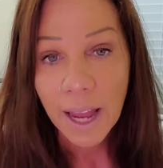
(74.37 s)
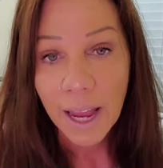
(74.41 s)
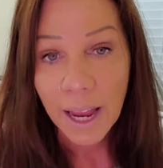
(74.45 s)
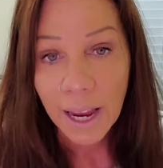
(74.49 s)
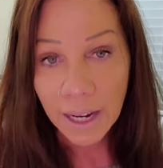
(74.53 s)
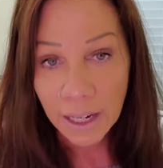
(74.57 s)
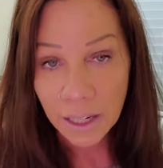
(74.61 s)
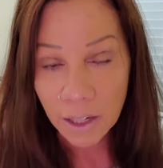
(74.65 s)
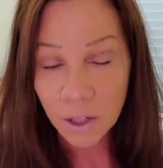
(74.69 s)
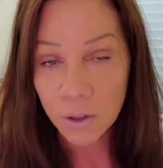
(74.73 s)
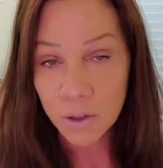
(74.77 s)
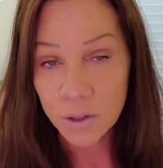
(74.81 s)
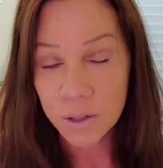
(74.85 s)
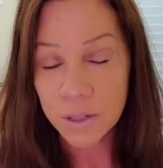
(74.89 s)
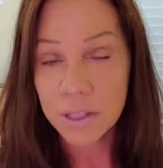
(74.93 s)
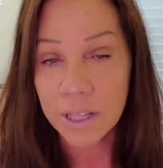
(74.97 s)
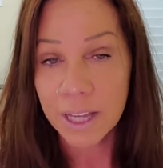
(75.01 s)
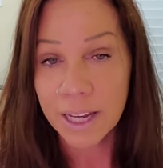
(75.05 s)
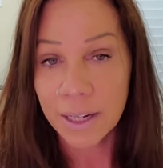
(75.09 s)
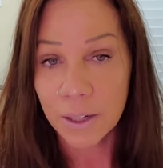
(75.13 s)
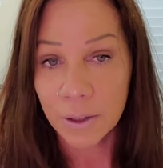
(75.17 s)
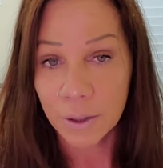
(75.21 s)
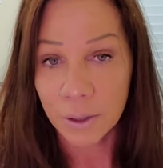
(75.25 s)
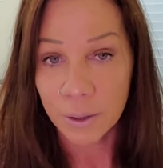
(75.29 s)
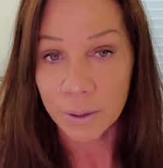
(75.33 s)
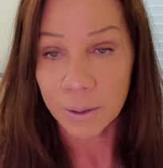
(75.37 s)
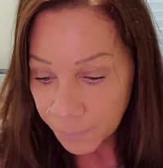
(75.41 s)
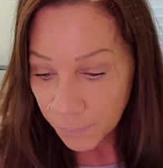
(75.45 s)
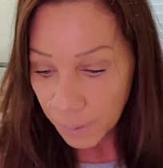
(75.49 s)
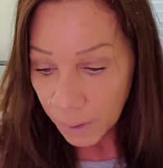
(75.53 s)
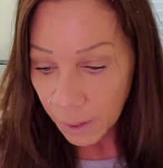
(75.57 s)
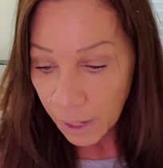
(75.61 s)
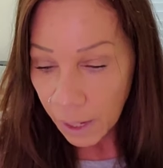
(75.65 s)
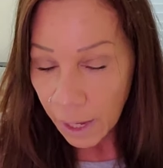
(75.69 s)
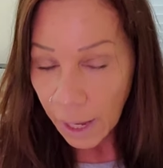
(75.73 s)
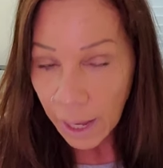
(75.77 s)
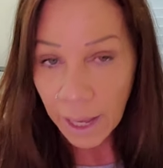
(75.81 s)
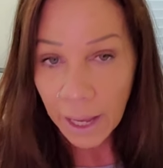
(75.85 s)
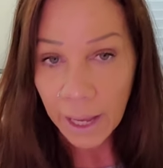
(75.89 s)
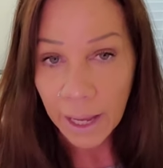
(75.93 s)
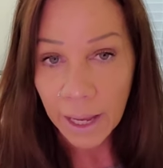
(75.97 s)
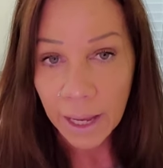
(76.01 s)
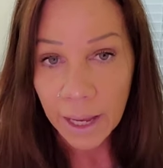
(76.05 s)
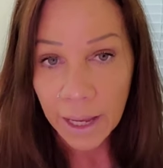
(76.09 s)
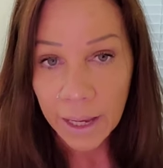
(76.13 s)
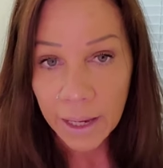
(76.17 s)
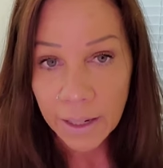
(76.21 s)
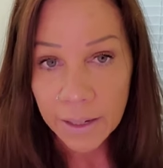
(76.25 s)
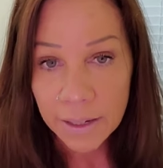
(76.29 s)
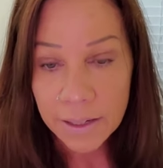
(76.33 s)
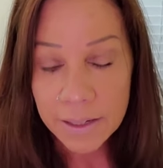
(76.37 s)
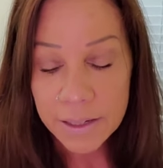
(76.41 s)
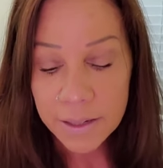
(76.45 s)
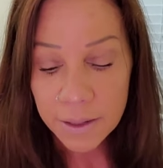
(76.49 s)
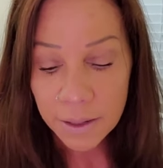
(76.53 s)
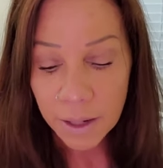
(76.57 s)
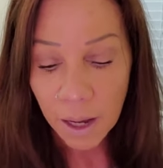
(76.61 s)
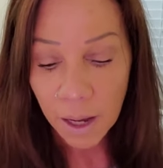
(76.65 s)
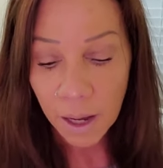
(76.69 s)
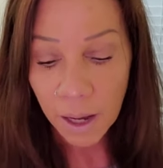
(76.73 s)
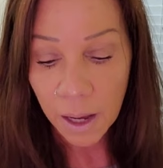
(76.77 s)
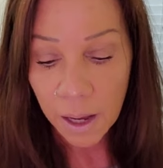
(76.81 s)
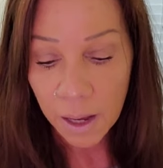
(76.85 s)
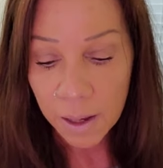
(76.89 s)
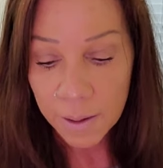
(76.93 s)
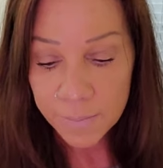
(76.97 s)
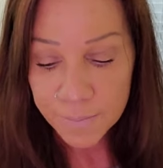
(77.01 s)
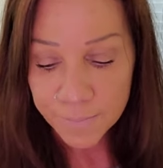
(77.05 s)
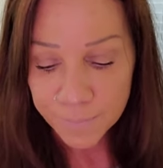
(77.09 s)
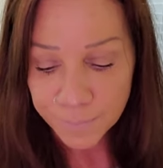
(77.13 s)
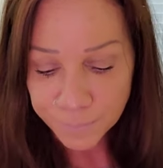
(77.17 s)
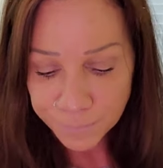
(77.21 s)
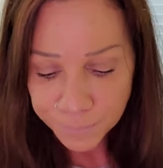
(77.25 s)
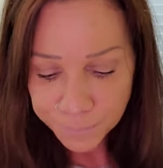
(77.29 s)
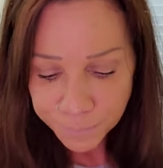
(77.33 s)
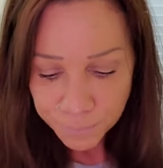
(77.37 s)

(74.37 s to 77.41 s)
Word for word: eight years later. And um,